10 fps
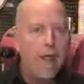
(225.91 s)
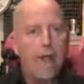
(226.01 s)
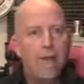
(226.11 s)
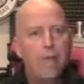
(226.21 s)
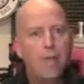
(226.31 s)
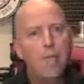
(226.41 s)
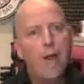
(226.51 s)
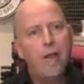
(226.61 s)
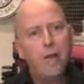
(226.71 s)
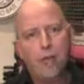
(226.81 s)
and
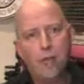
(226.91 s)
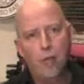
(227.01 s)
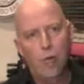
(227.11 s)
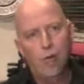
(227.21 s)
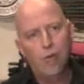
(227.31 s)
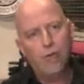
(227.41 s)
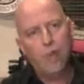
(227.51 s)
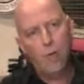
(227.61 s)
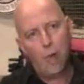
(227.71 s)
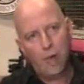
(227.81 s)
make sure your
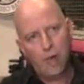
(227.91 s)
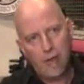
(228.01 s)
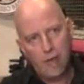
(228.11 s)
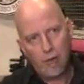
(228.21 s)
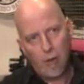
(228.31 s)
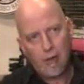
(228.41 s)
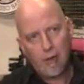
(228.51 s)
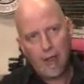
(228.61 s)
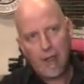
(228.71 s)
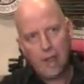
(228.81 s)
steam wand is on
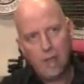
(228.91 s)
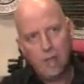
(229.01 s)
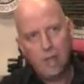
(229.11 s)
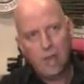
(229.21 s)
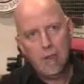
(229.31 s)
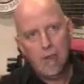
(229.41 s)
an angle